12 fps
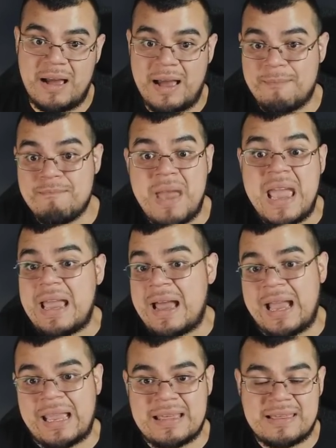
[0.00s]

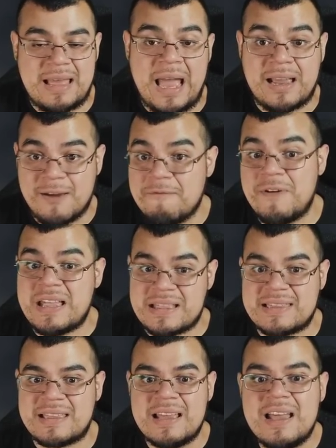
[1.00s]
I
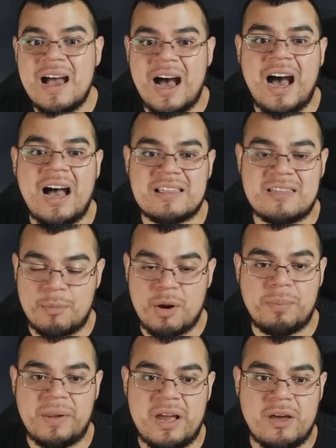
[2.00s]
convinced some of the
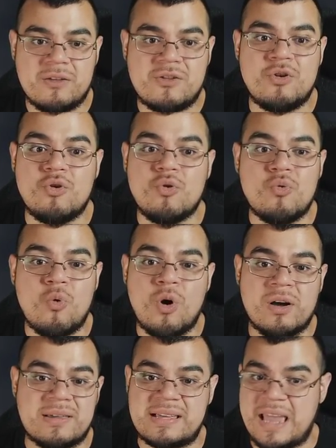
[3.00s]
players who
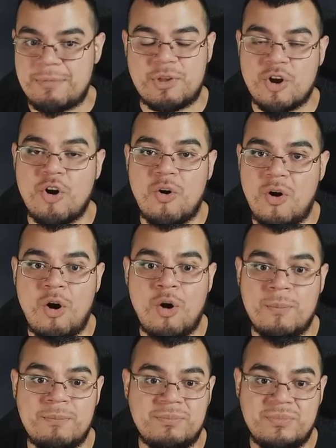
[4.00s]
were skeptical or
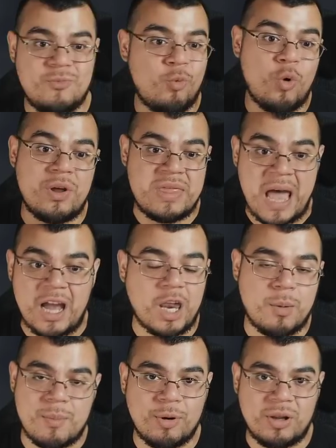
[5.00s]
were not going
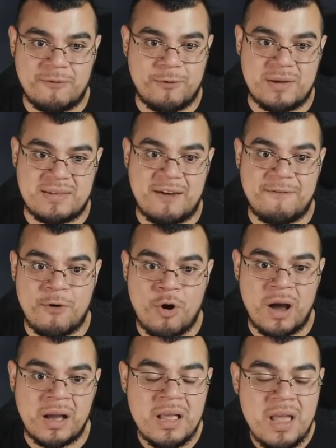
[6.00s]
to be pulling for his
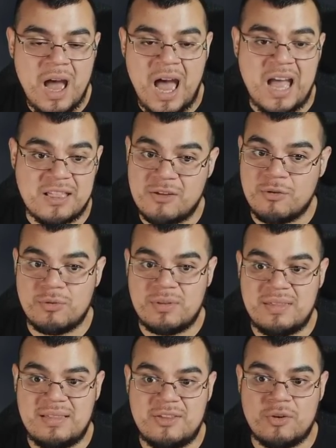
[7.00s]
FR
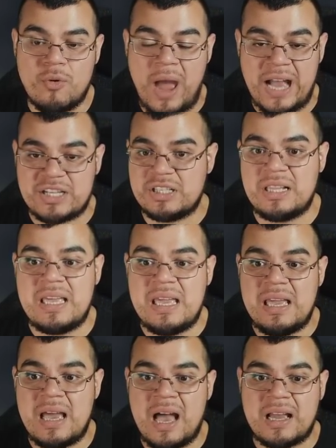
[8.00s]
to
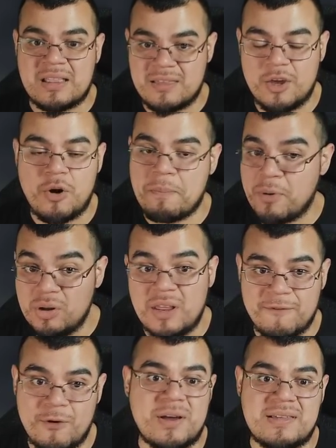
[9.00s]
actually consider pulling
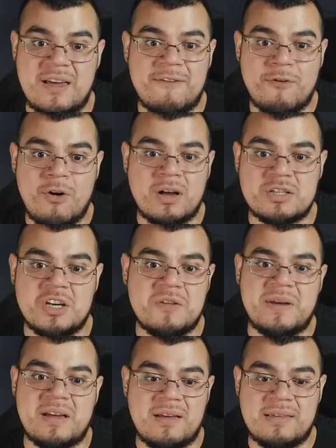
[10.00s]
for his FR, just
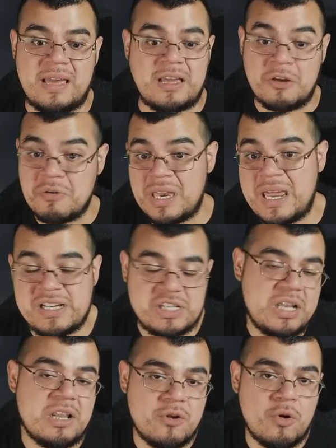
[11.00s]
because like you can
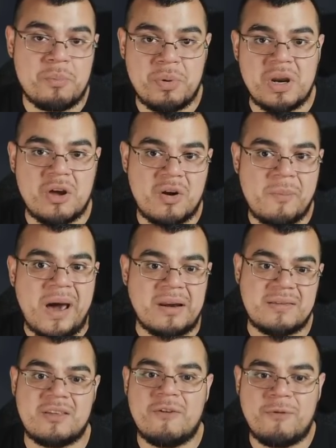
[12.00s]
actually do a pretty good amount of
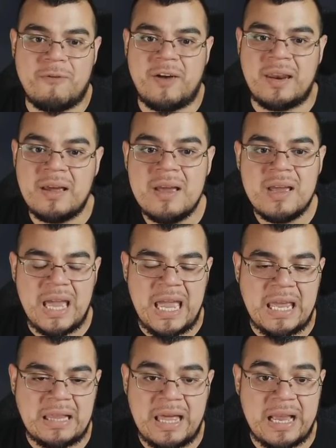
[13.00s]
stuff with it.
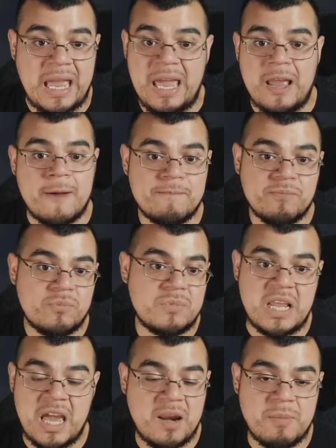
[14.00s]
And like, hey,
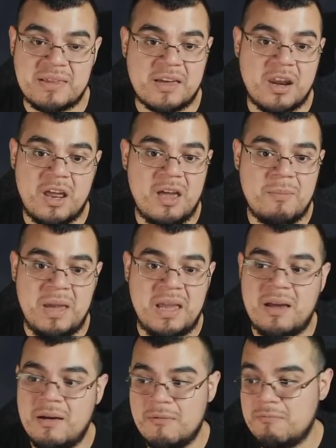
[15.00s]
the enemy is going to hit
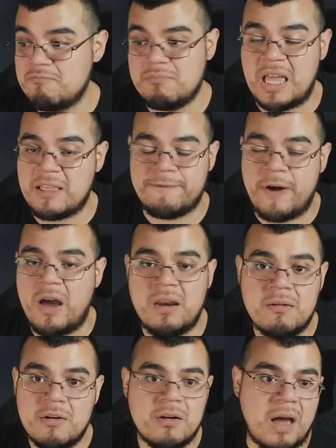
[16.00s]
me, that's fine.
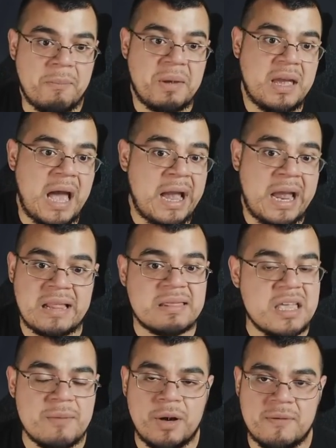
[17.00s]
I mean, I got
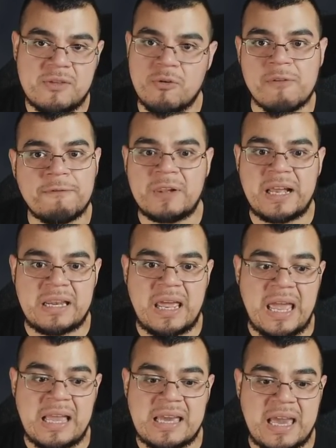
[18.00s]
debuffs to inflict it
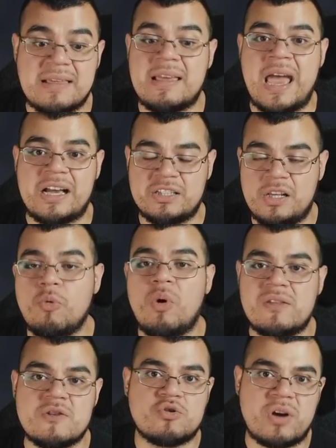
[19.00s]
in case I actually
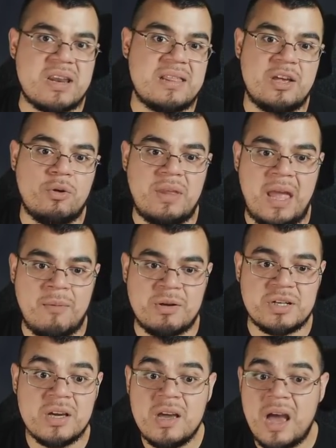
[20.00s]
want to try to deal
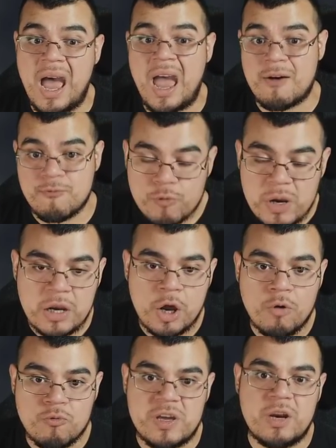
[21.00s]
damage. I have
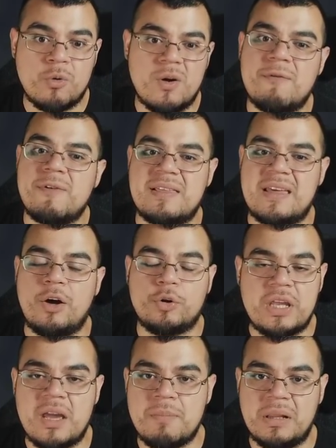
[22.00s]
Reno with his LD
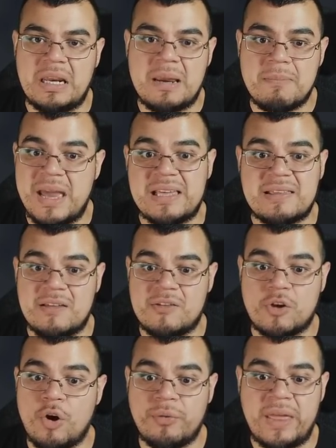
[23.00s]
ability makes it
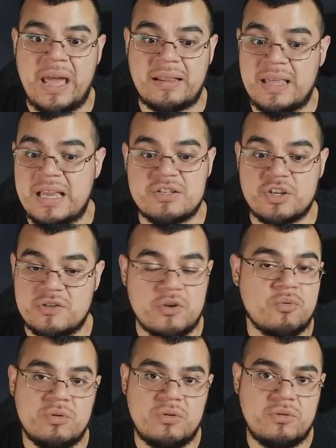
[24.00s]
so that they just
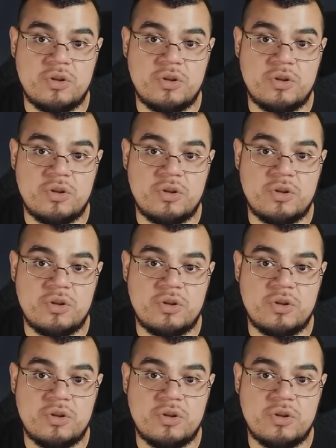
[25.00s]
don't